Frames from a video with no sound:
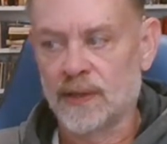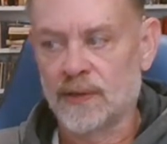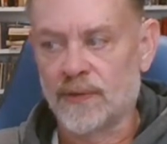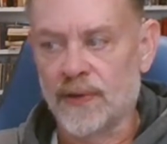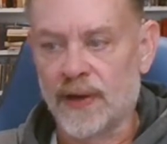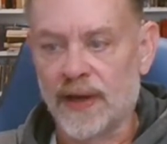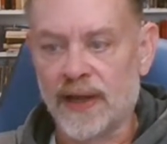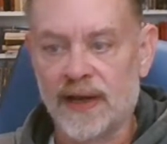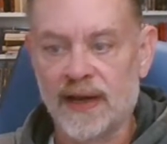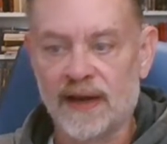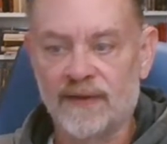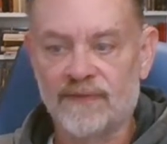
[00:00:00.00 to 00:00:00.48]

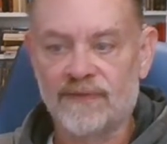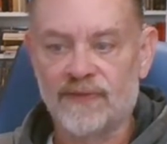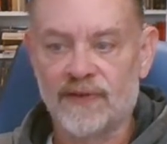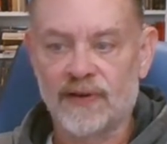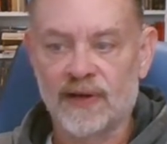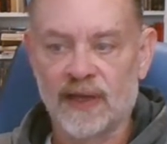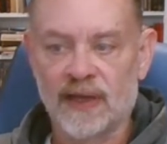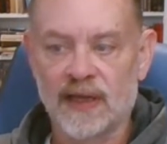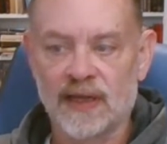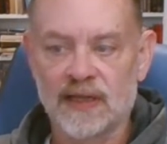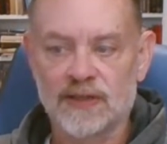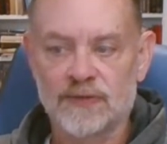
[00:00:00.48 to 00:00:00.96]
The great
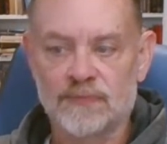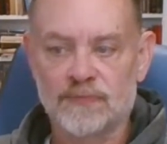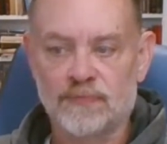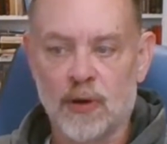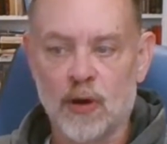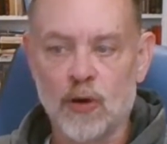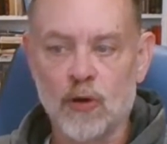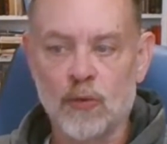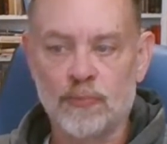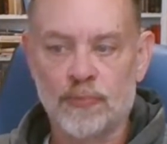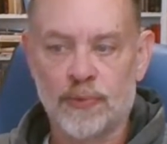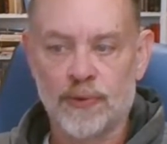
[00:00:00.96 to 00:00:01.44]
effort
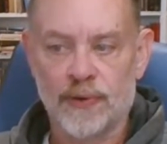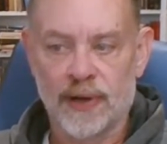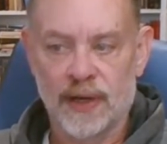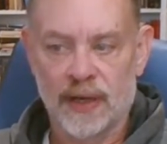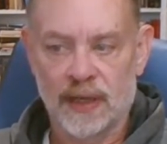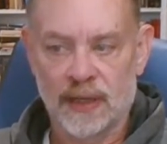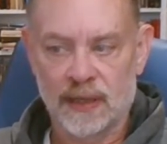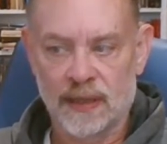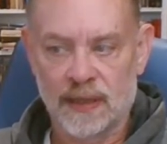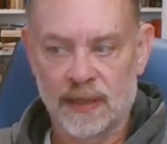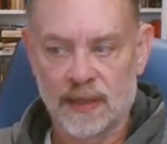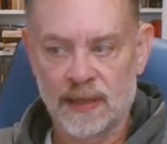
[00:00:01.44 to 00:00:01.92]
against
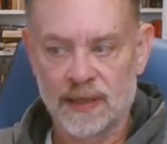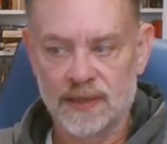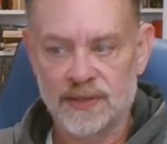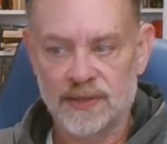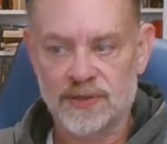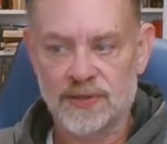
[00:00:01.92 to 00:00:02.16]
popery